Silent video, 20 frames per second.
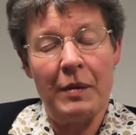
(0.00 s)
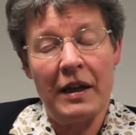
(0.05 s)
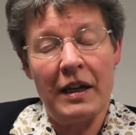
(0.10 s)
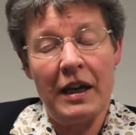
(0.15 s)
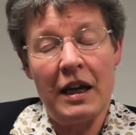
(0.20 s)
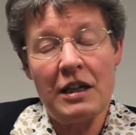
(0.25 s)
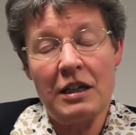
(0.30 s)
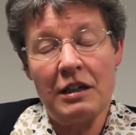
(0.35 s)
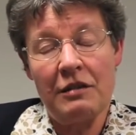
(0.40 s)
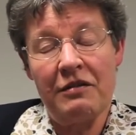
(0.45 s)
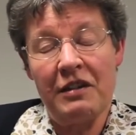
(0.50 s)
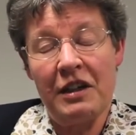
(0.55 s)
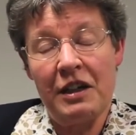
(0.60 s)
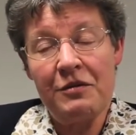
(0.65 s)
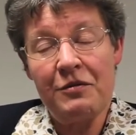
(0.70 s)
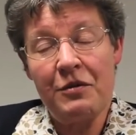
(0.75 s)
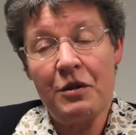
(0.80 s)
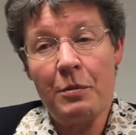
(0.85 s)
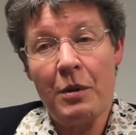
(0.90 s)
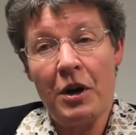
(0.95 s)
magnetic
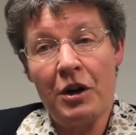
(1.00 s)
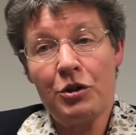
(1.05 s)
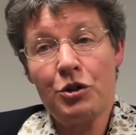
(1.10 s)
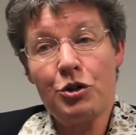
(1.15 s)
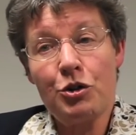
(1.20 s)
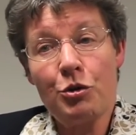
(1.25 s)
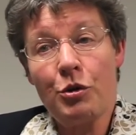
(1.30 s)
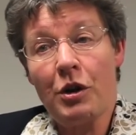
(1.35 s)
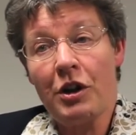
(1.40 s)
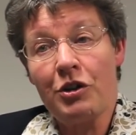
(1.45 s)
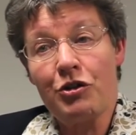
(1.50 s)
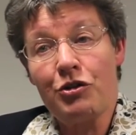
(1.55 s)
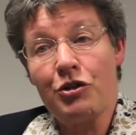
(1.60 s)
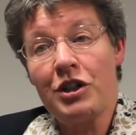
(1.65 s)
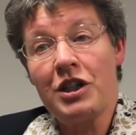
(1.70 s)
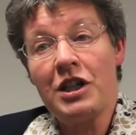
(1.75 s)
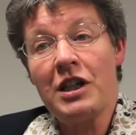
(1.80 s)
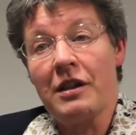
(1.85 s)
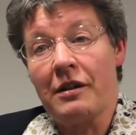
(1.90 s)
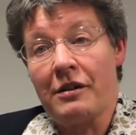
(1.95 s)
field for about
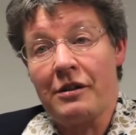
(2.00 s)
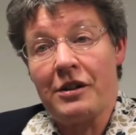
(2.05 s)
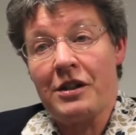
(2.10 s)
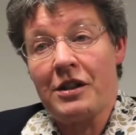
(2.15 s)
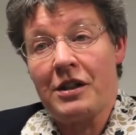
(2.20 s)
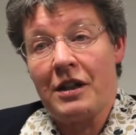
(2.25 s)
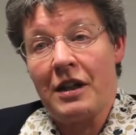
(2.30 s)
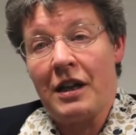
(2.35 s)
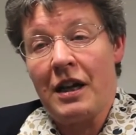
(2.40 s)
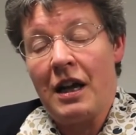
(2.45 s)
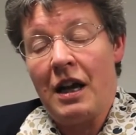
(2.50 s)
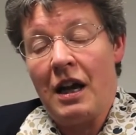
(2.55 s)
200 years,